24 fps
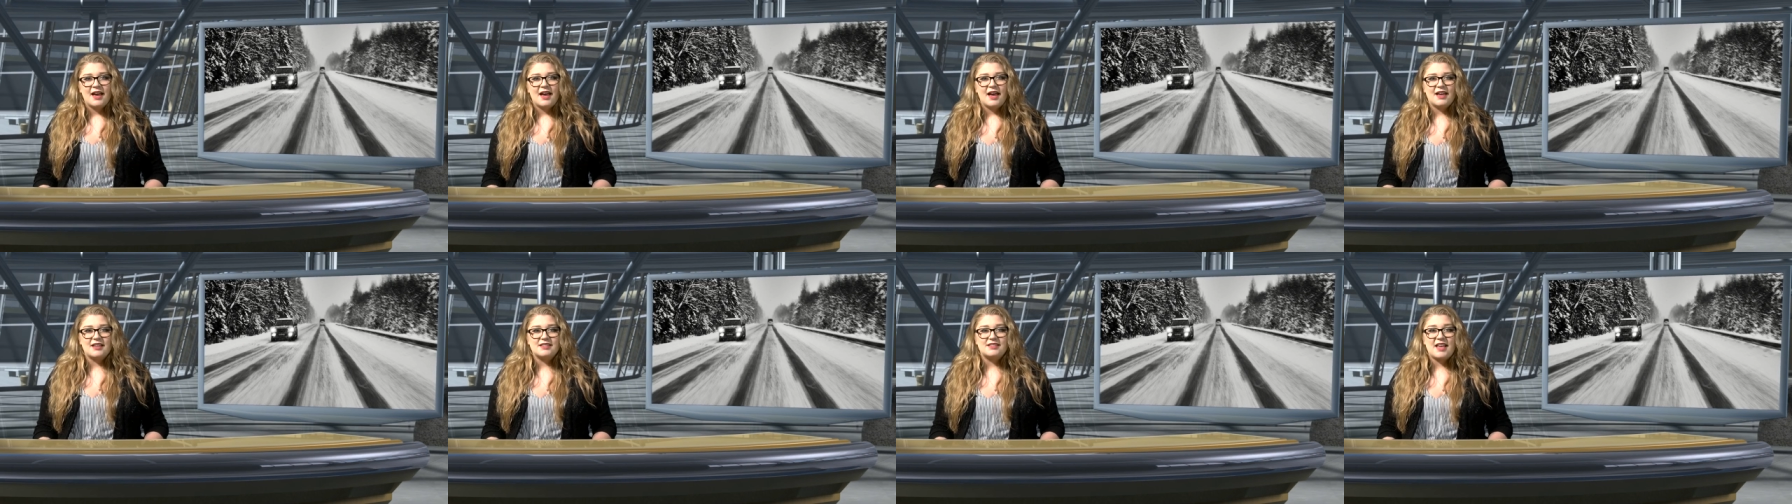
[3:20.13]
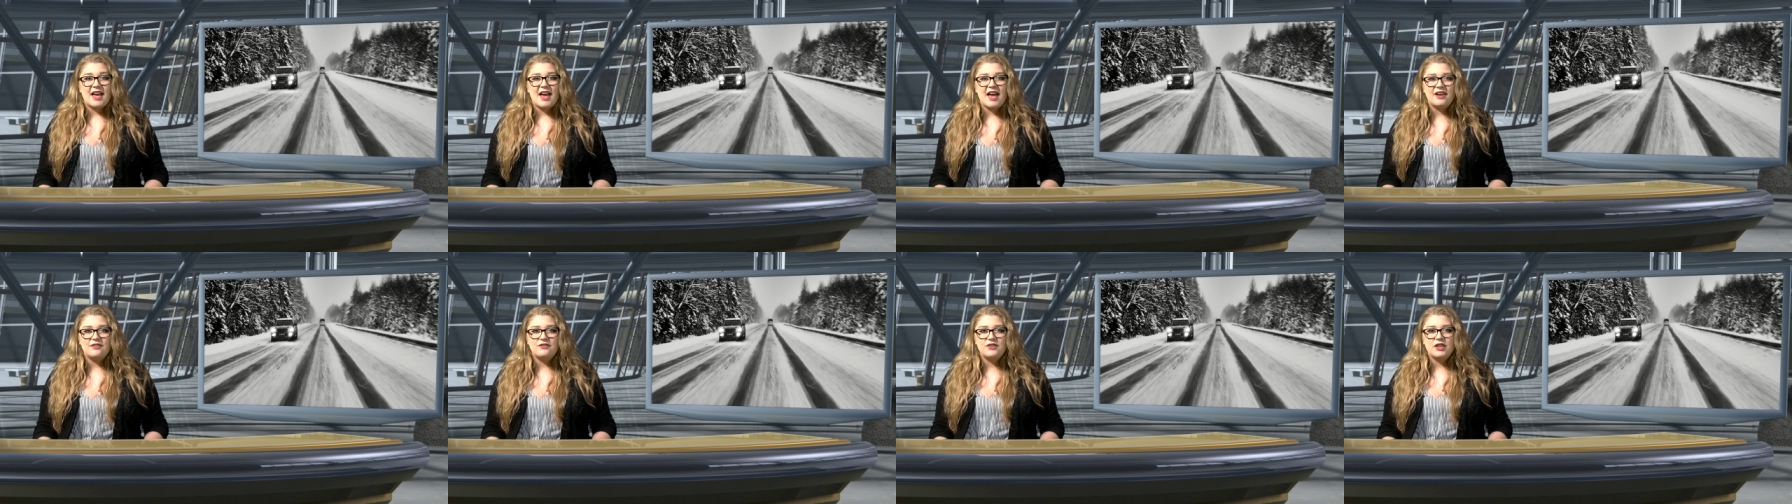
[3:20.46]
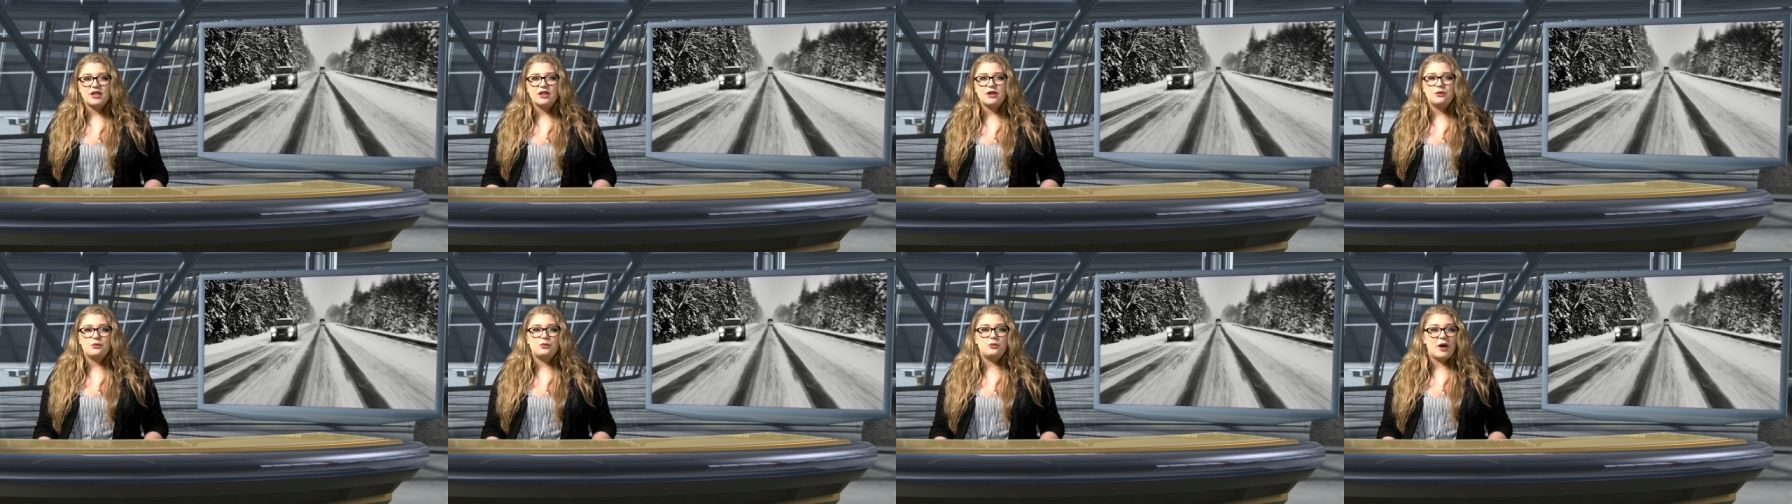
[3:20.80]
as
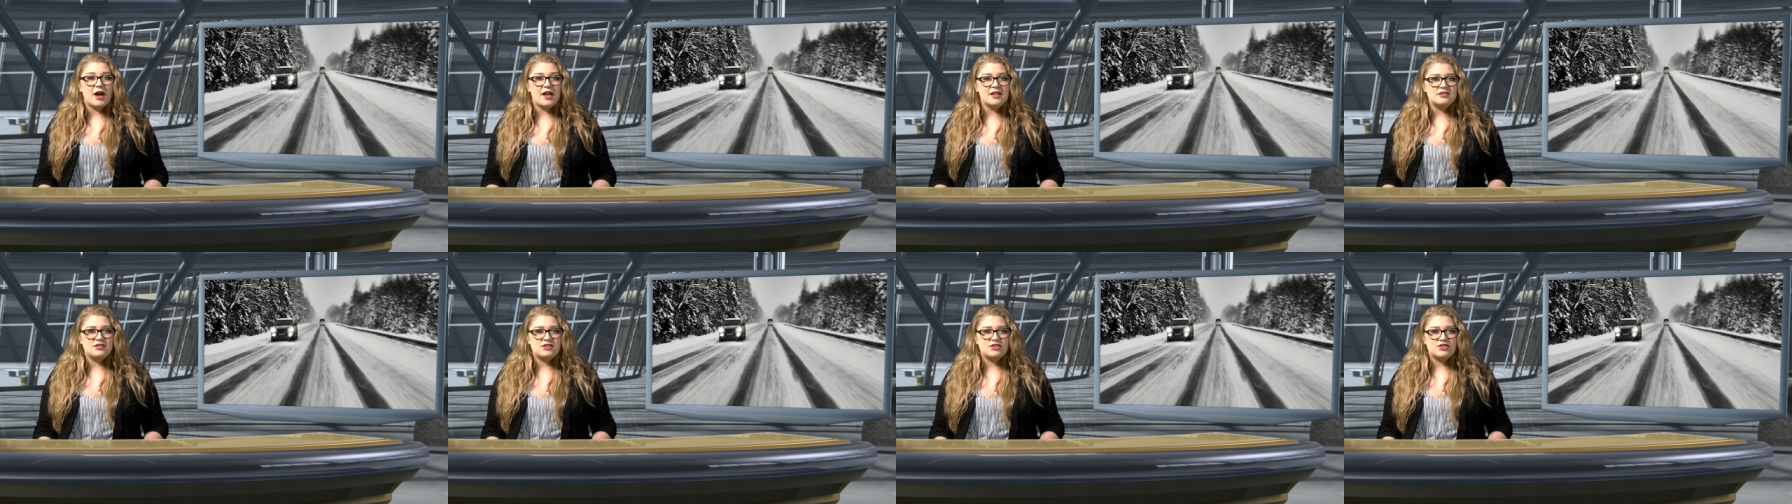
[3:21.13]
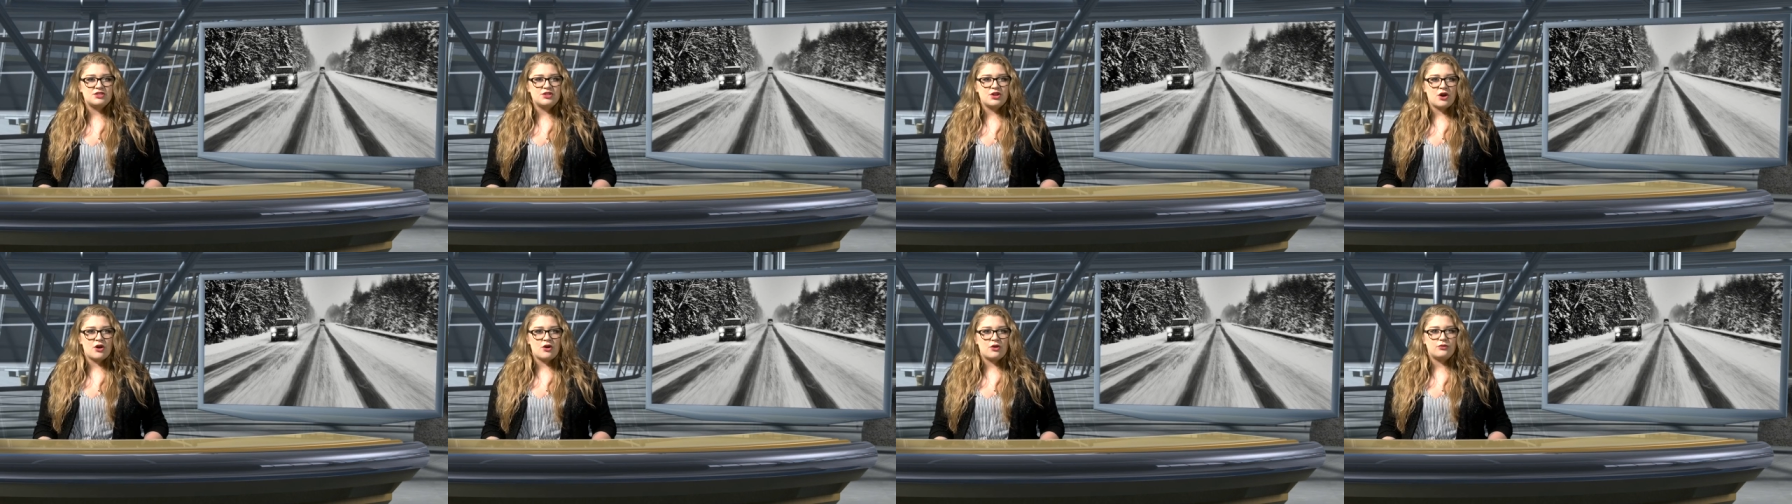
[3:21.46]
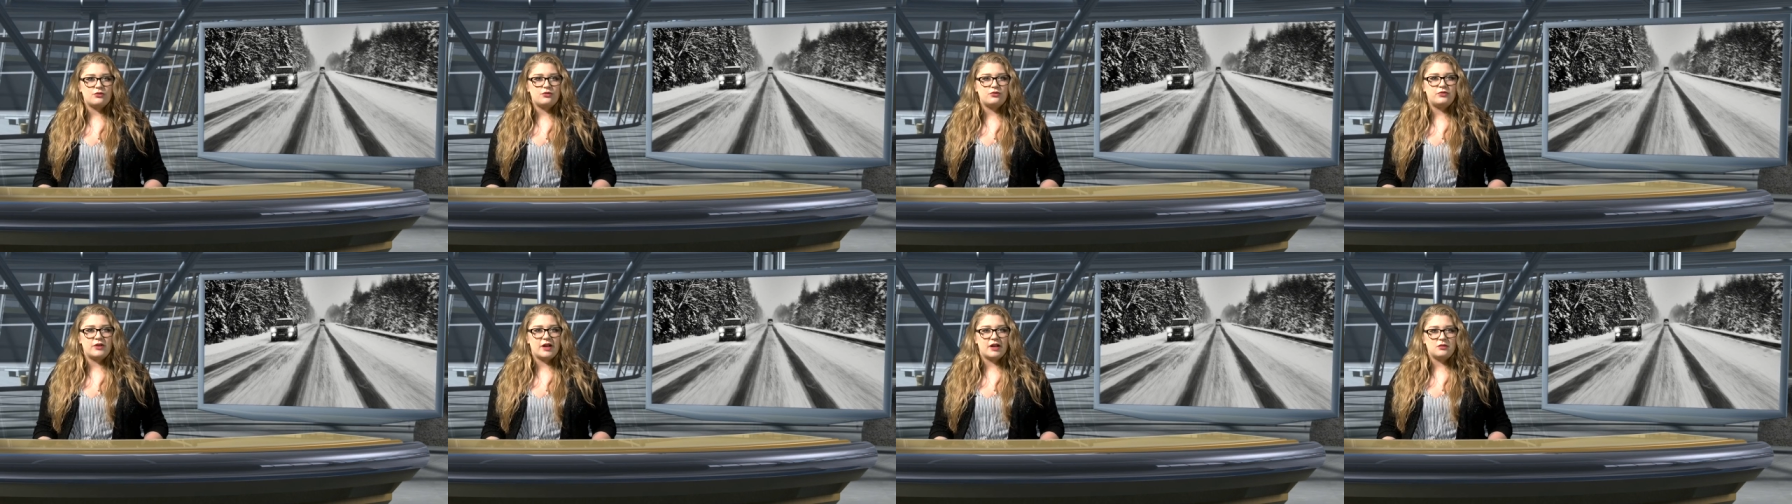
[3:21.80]
heavy, wet
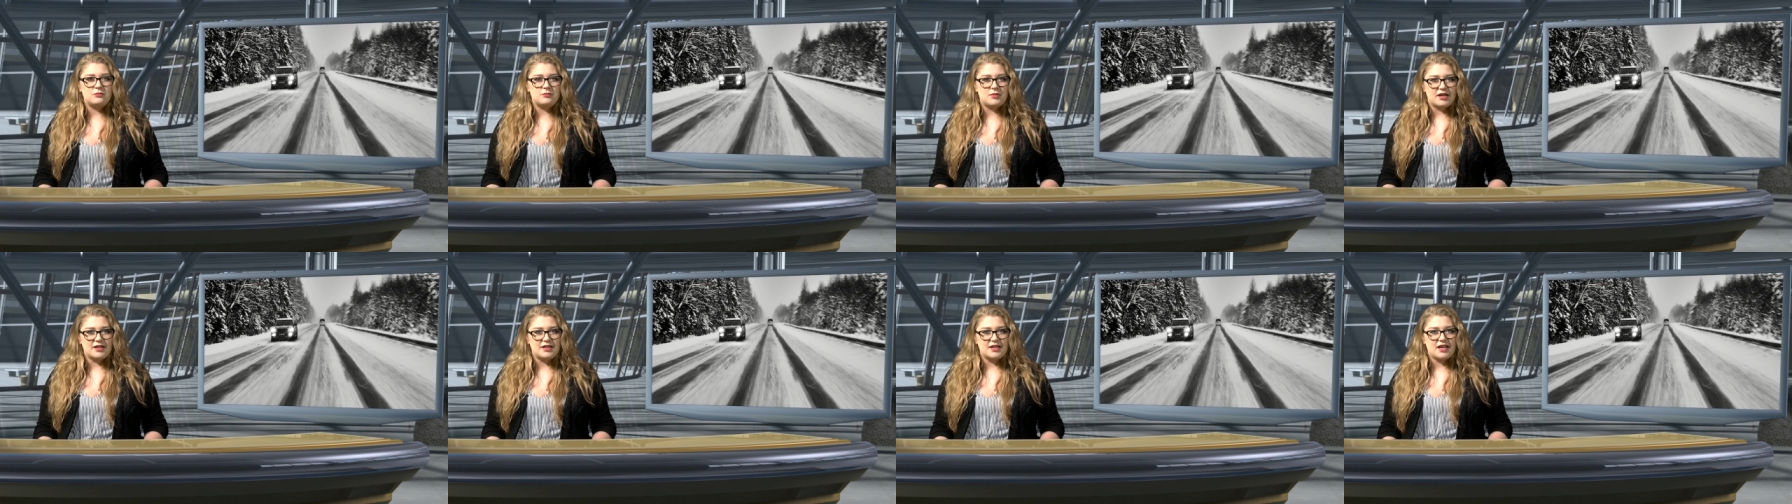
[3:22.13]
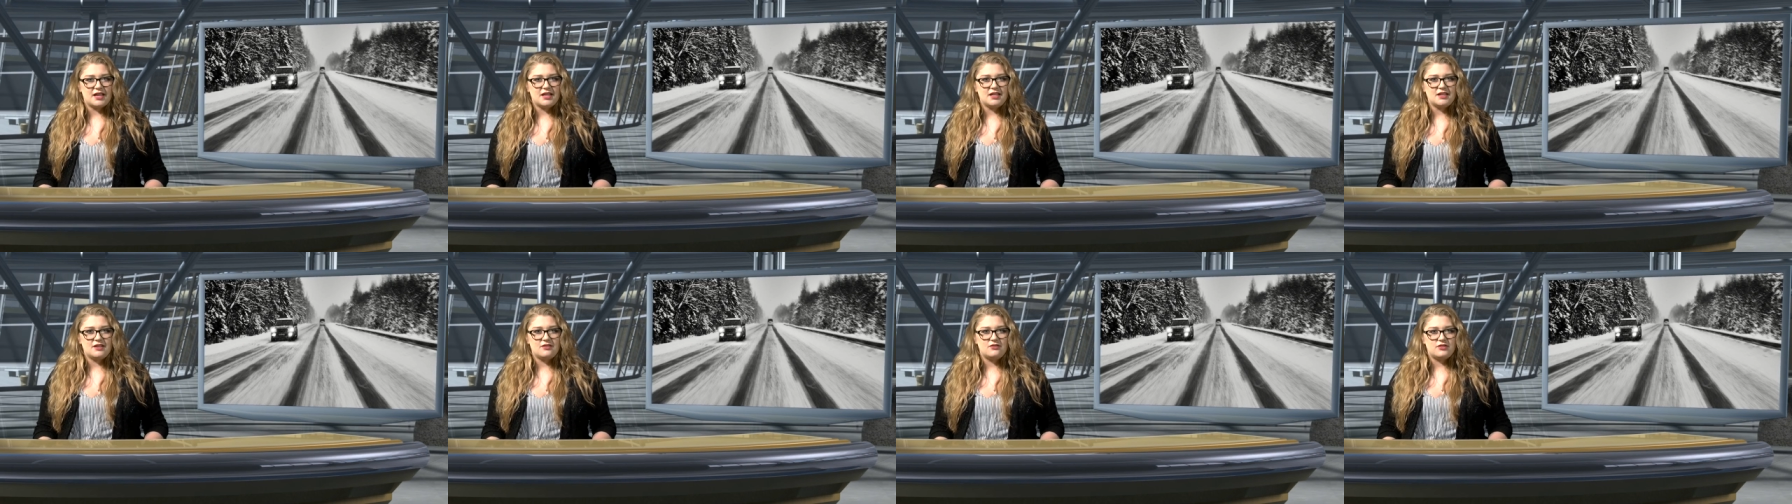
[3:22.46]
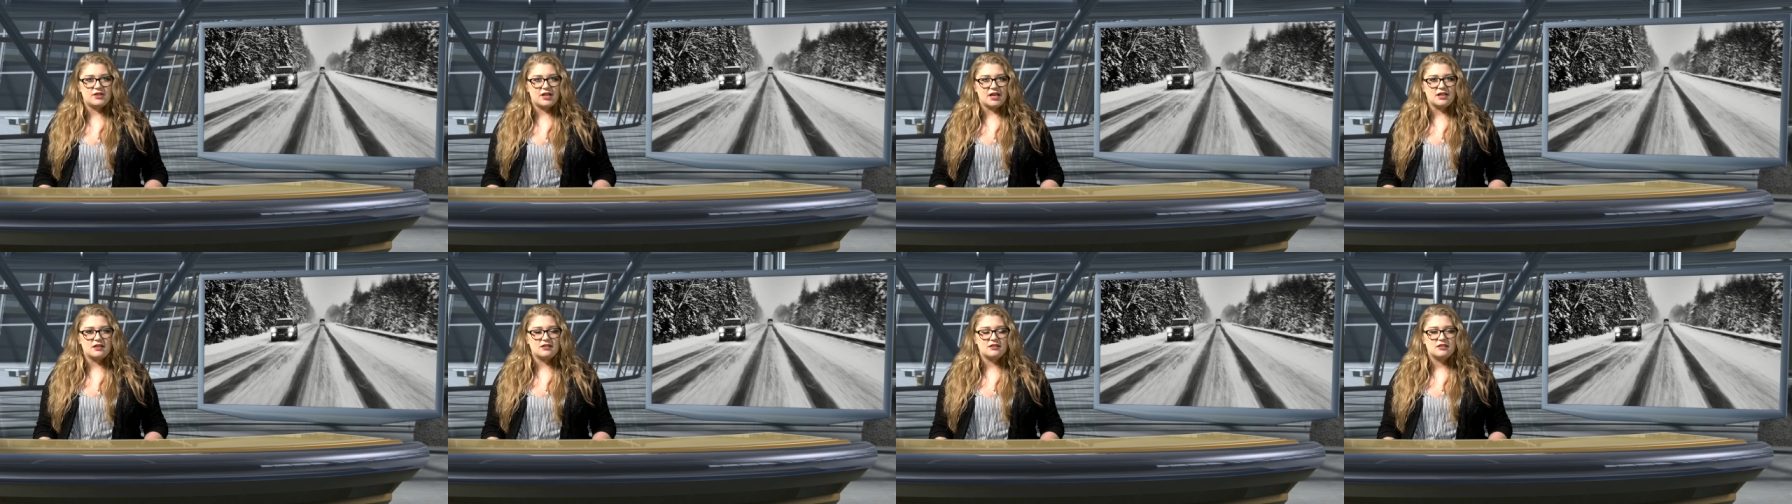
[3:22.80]
snow fell Monday
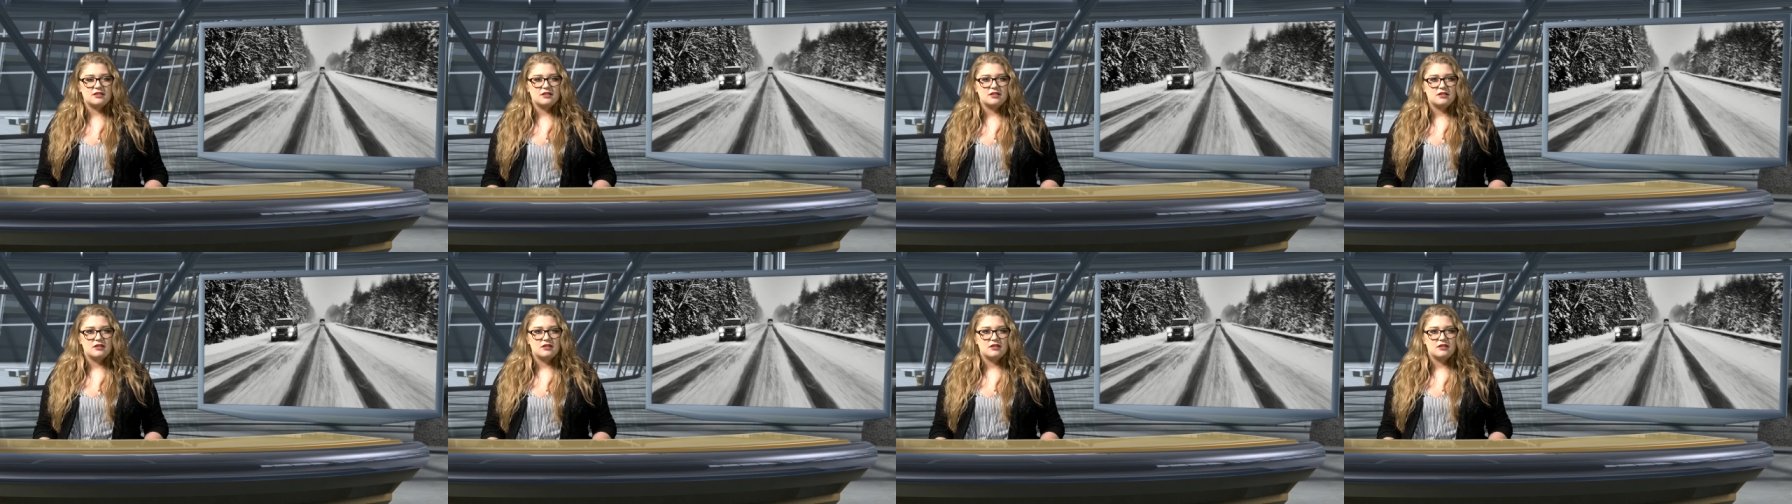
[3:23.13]
evening.